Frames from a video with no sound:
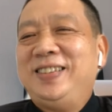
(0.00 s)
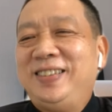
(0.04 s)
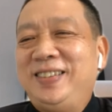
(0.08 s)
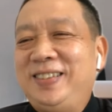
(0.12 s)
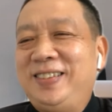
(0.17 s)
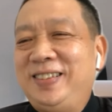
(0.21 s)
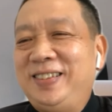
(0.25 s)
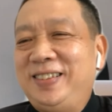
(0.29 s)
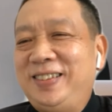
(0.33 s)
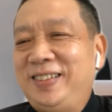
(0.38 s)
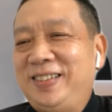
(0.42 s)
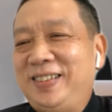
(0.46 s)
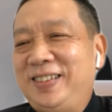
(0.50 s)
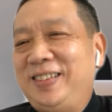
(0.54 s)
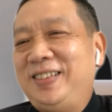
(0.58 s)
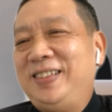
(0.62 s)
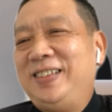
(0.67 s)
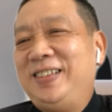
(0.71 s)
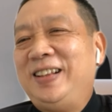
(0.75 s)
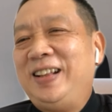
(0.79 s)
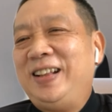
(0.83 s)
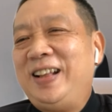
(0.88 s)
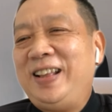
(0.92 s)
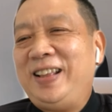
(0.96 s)
Uh,
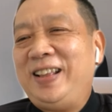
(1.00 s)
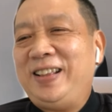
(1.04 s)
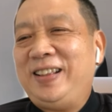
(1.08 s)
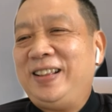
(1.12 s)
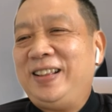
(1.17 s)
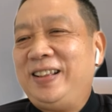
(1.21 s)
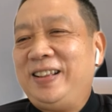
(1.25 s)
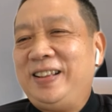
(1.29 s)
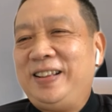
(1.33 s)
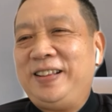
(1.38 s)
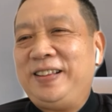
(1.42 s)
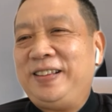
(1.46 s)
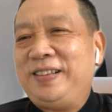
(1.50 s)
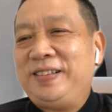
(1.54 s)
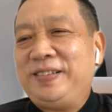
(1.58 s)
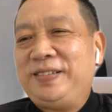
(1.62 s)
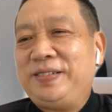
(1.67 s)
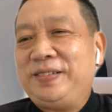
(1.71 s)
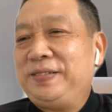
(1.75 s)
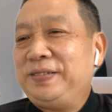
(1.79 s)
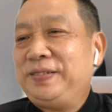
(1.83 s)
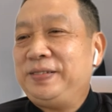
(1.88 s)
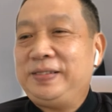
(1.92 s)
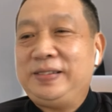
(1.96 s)
I,
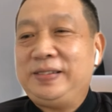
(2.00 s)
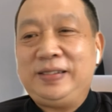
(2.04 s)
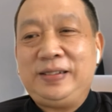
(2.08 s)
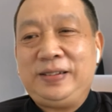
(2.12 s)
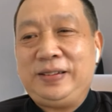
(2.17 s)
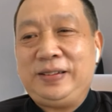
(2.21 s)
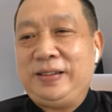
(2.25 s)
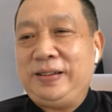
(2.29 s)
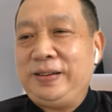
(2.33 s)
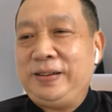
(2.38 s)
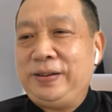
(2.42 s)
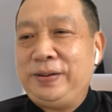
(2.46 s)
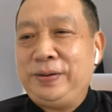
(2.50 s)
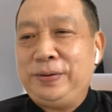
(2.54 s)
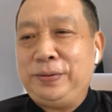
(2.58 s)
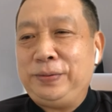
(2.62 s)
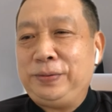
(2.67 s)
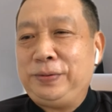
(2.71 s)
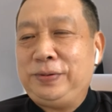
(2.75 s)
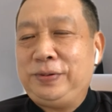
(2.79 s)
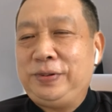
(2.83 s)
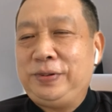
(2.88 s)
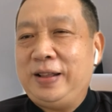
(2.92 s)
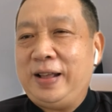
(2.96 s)
you
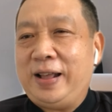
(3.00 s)
know,